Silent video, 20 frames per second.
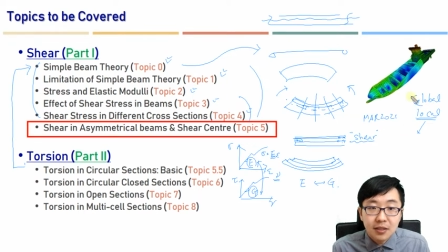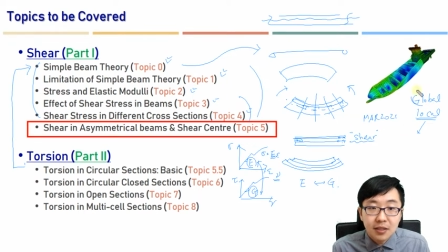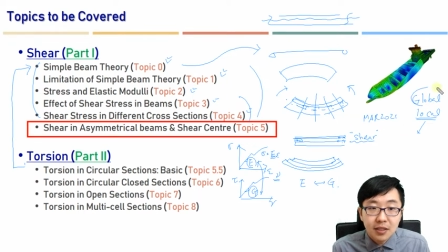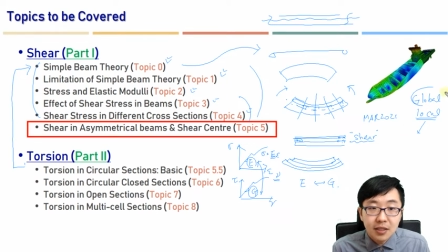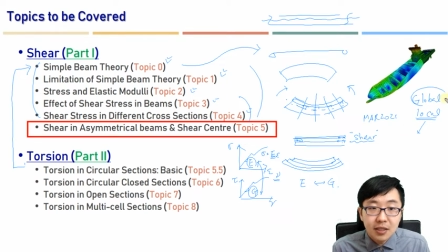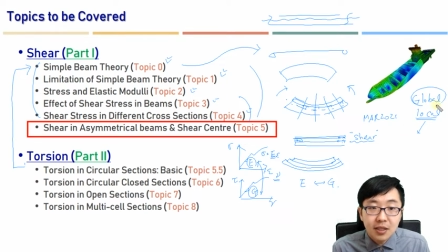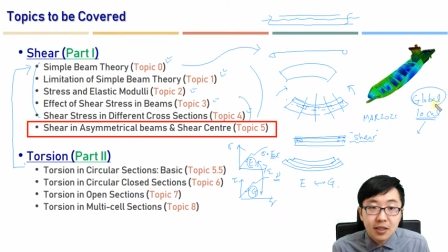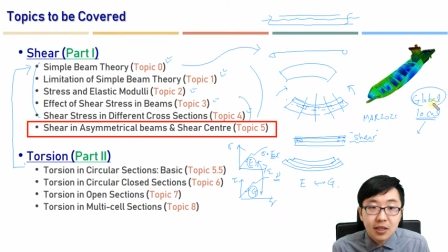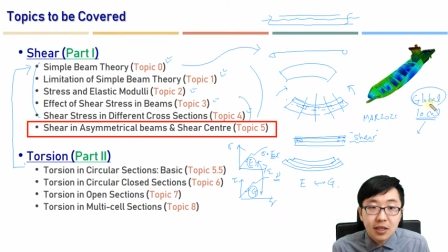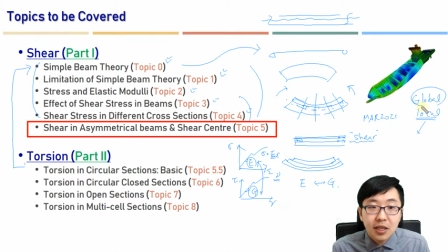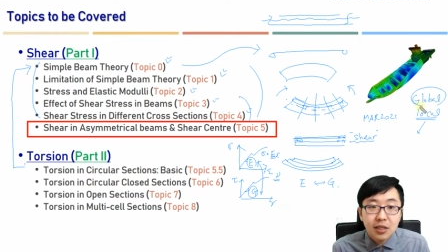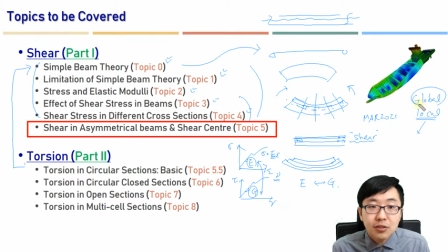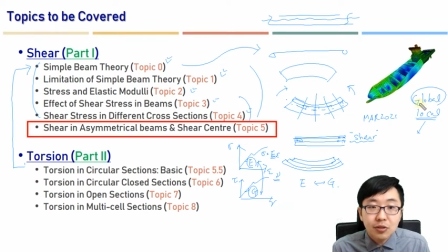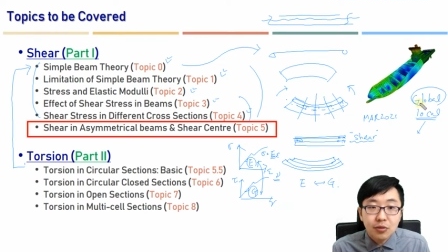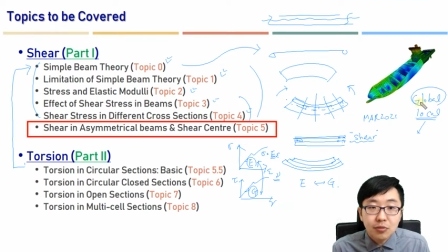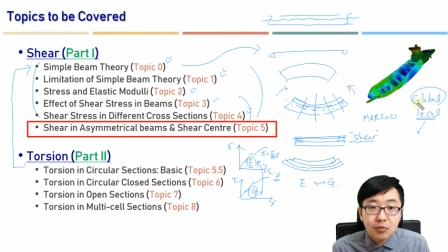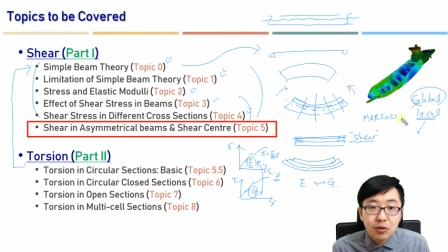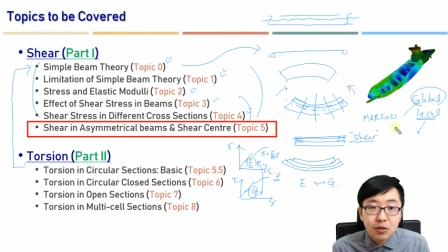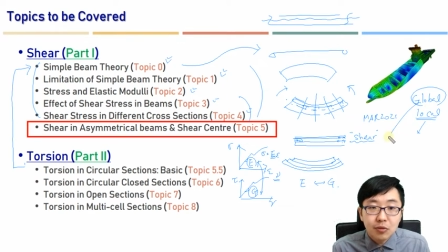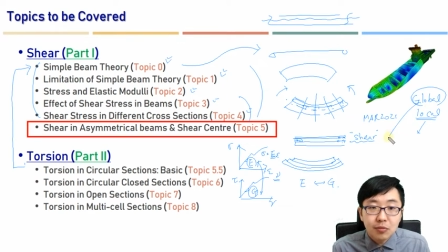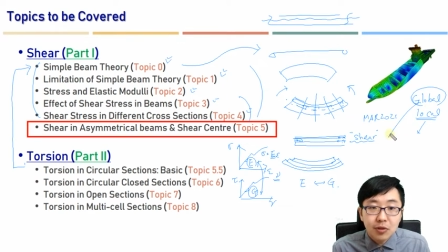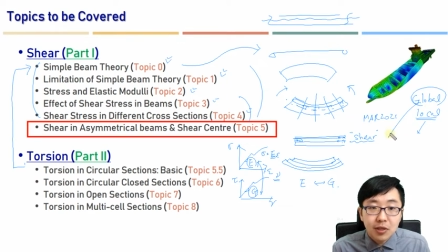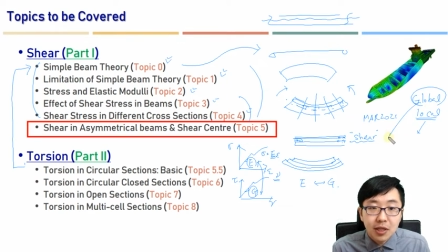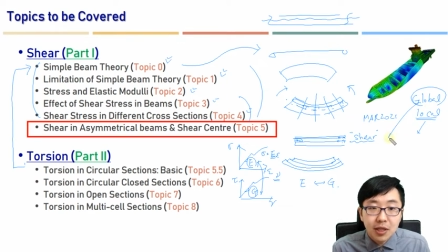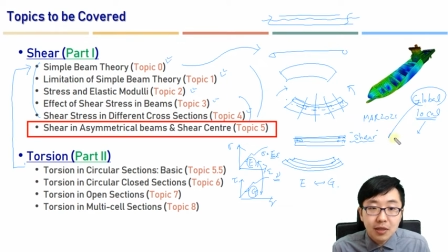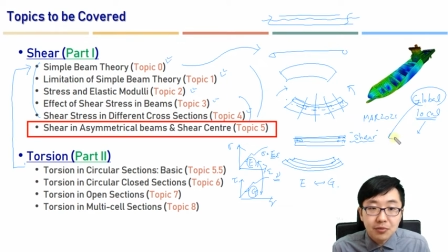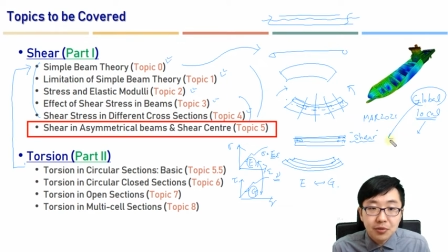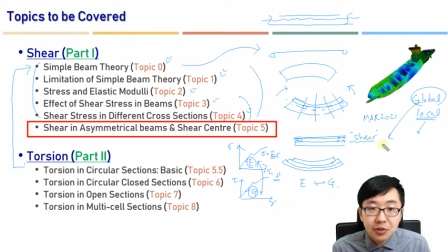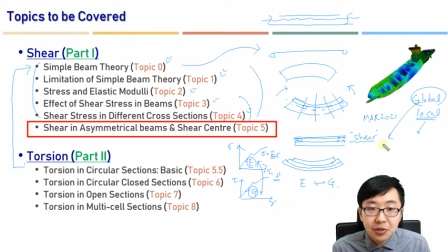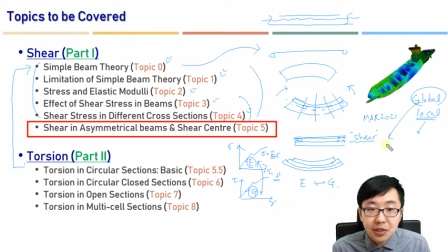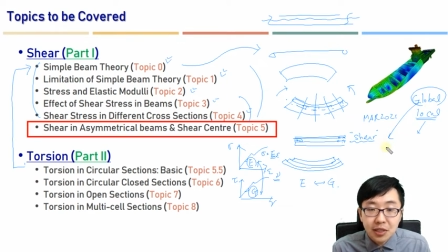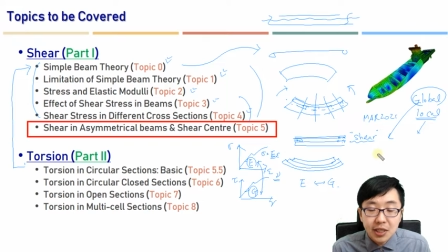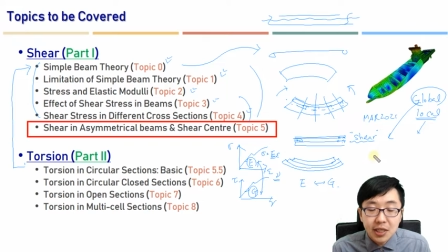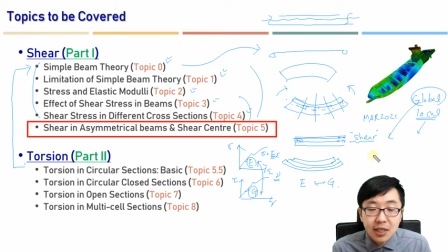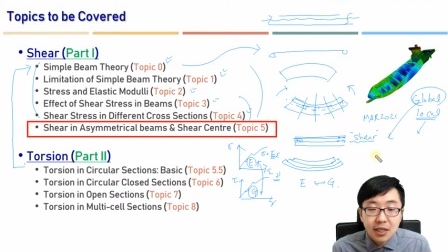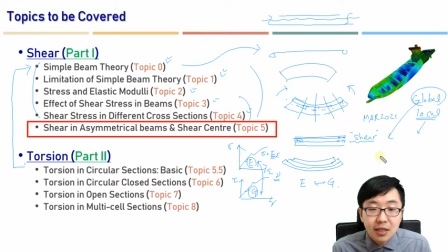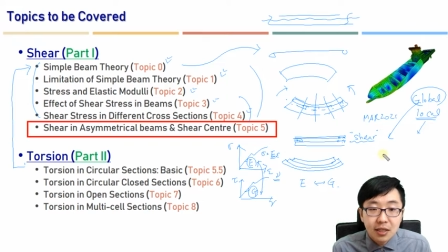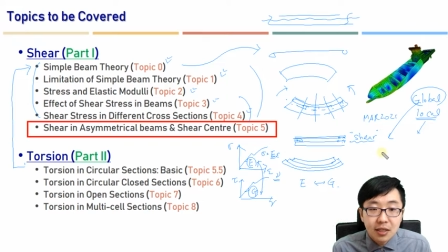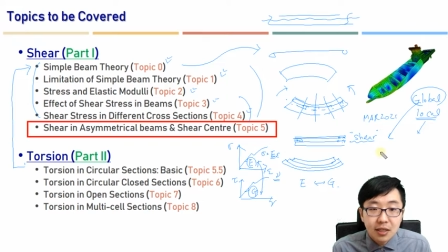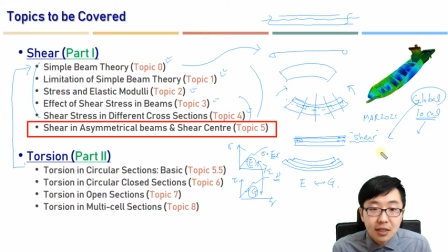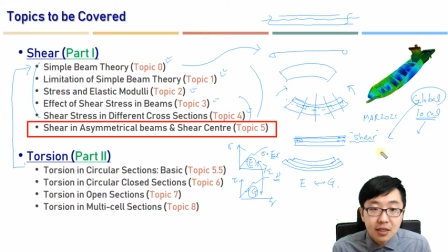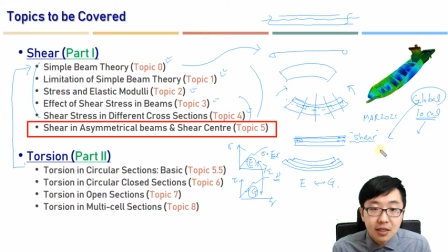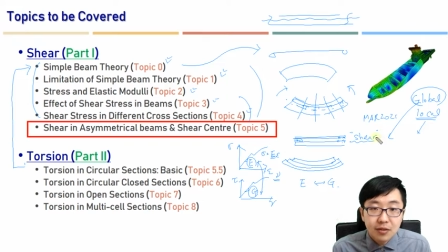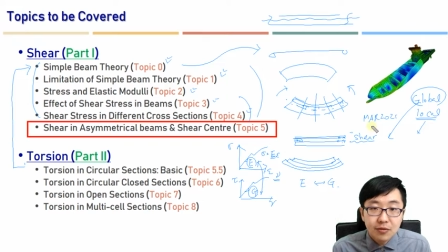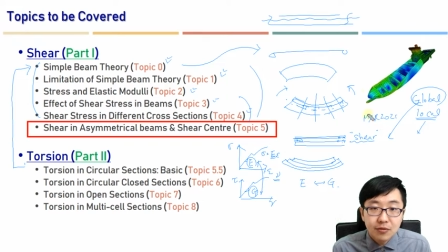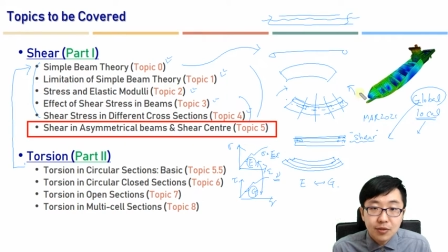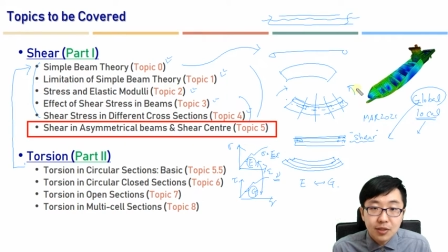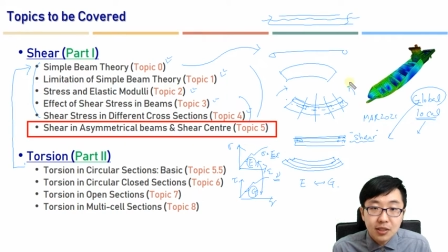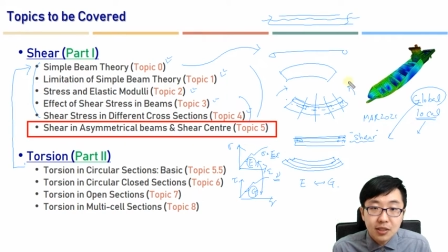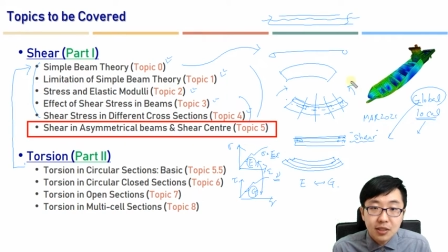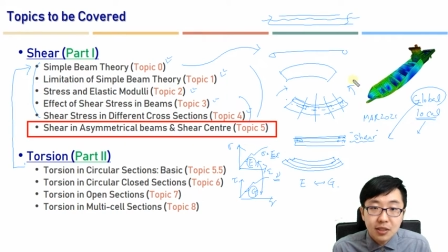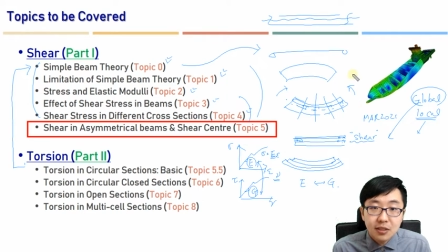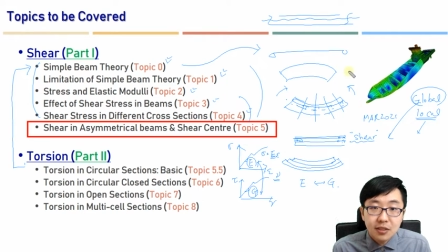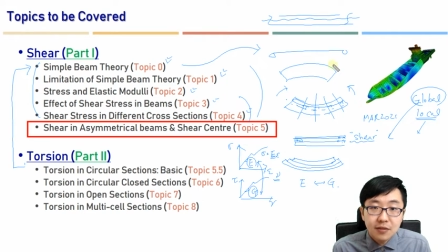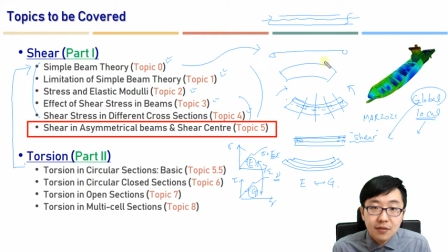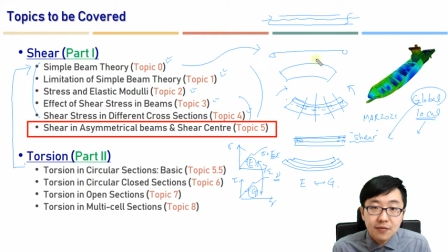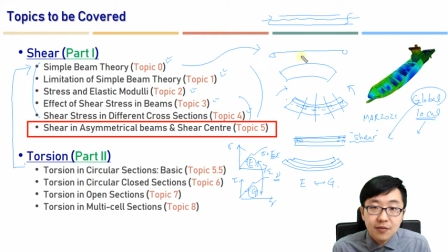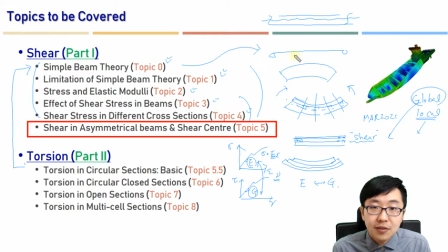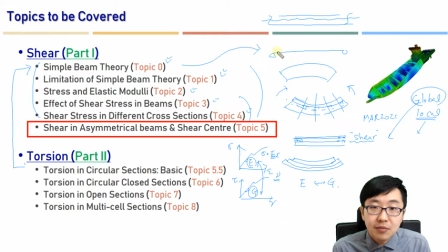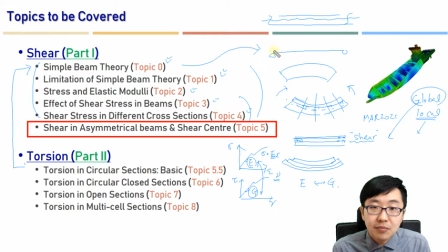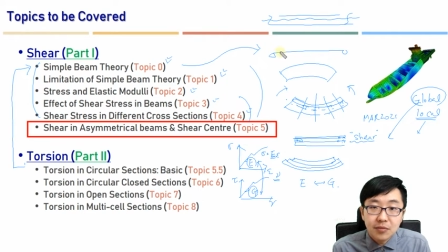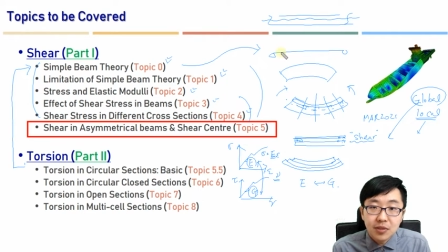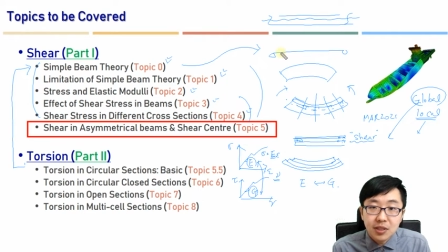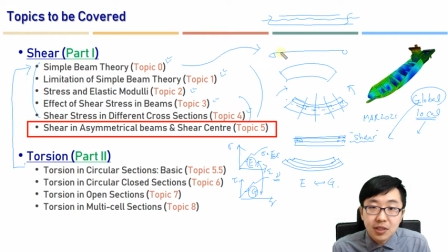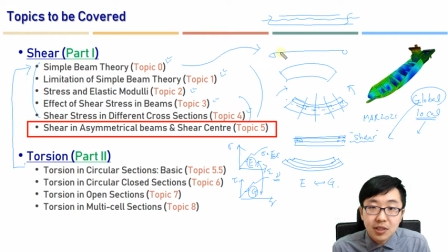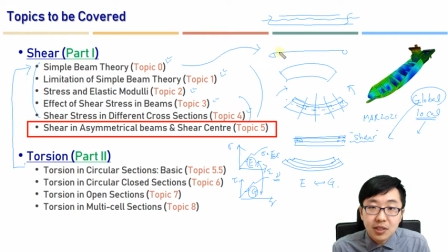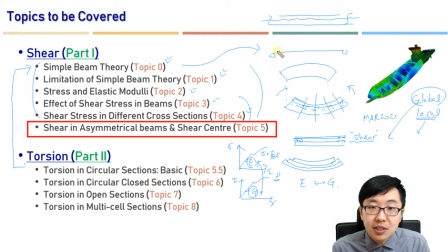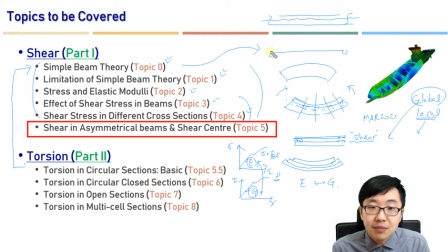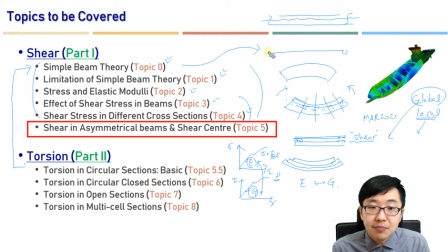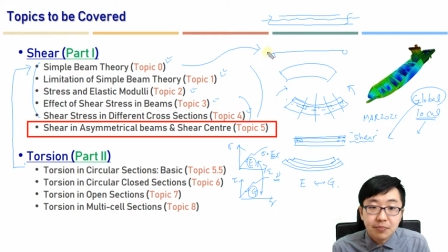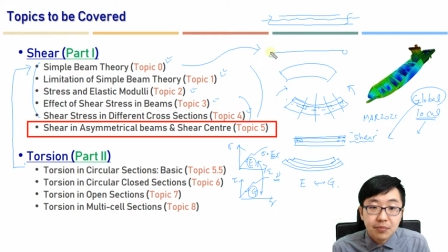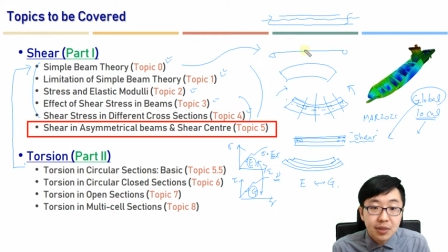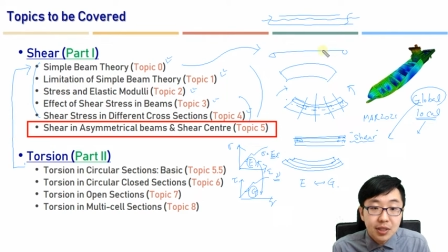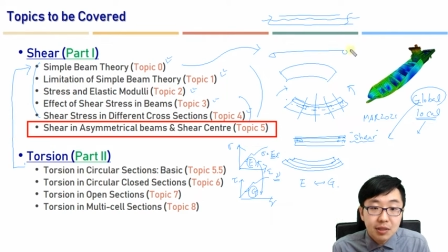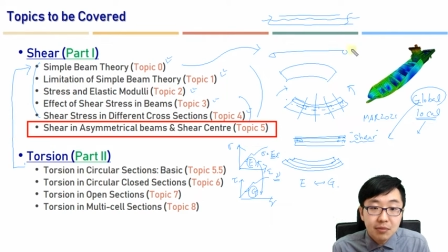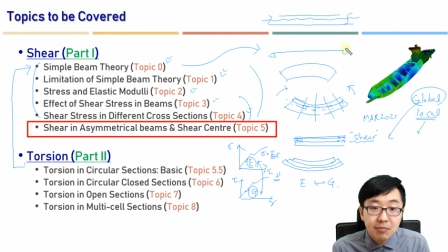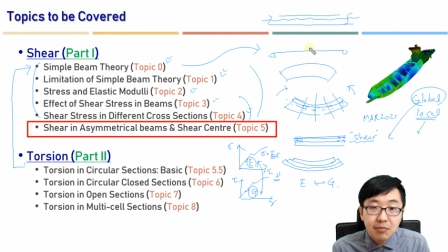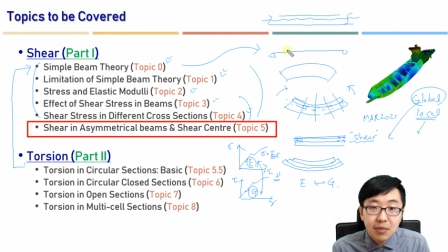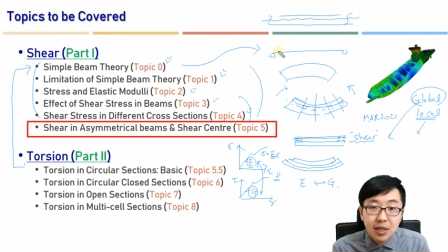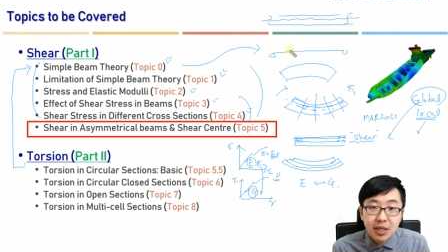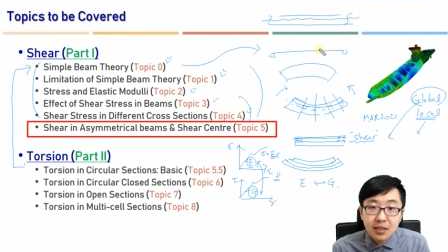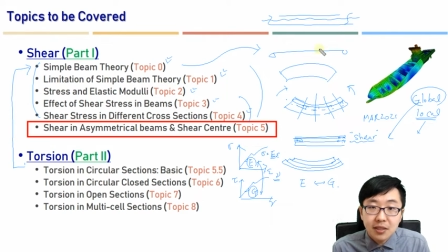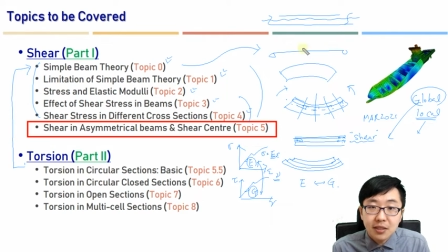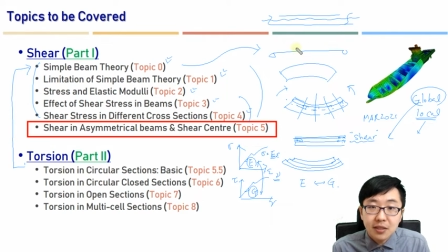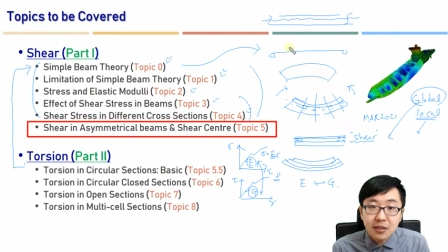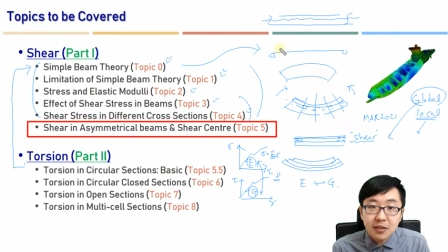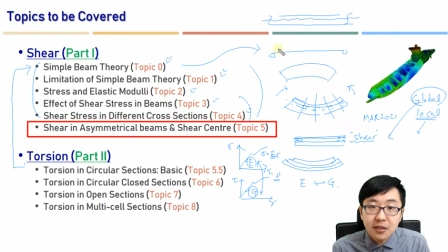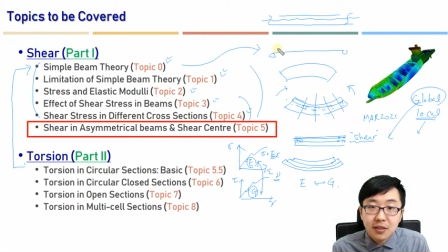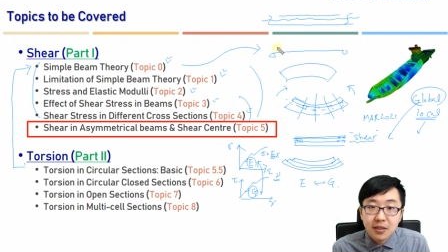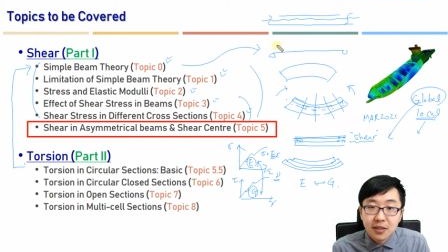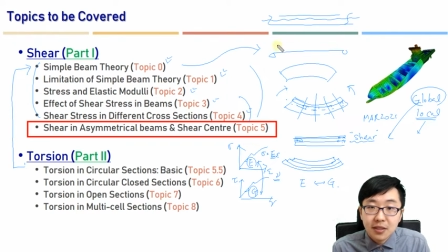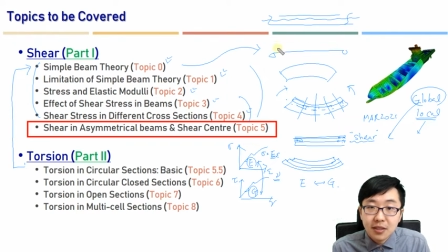in the case of global, we started from the beam meta,